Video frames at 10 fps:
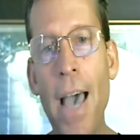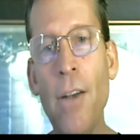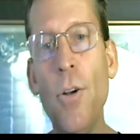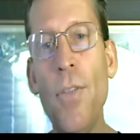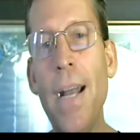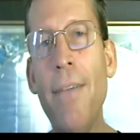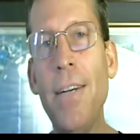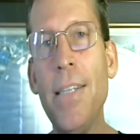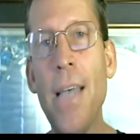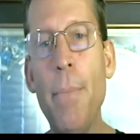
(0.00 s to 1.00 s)
I don't know that I have
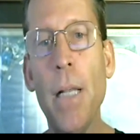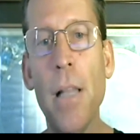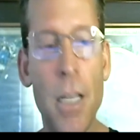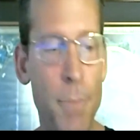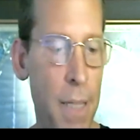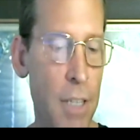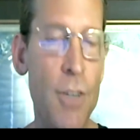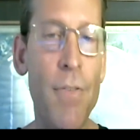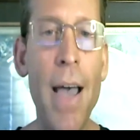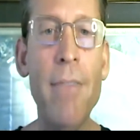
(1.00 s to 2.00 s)
an assignment clause, but the
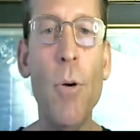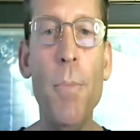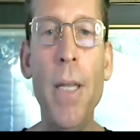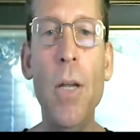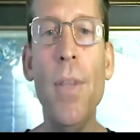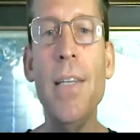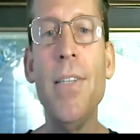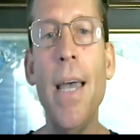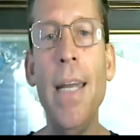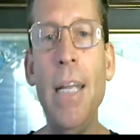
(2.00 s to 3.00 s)
survivor would be, or the
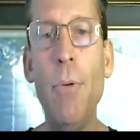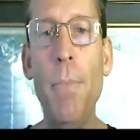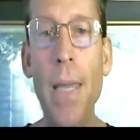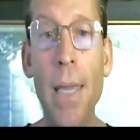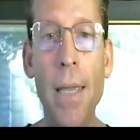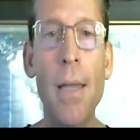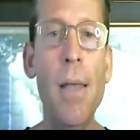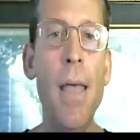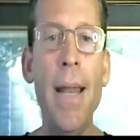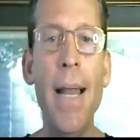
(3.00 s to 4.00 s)
assignee would be,
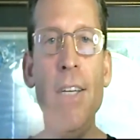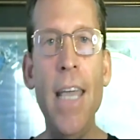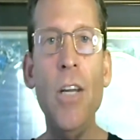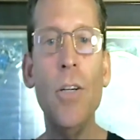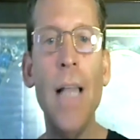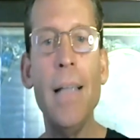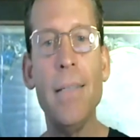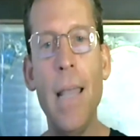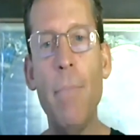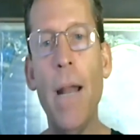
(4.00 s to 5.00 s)
and I take your
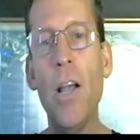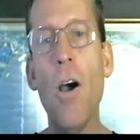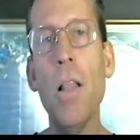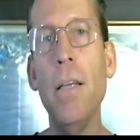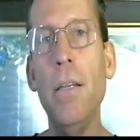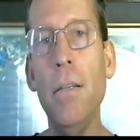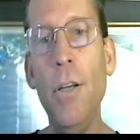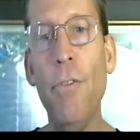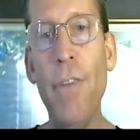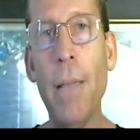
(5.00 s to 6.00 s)
last name and I call it
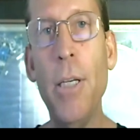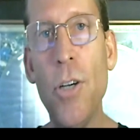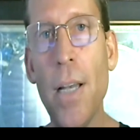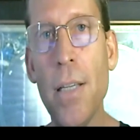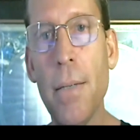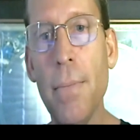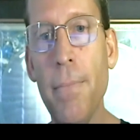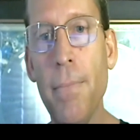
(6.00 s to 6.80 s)
your family trust.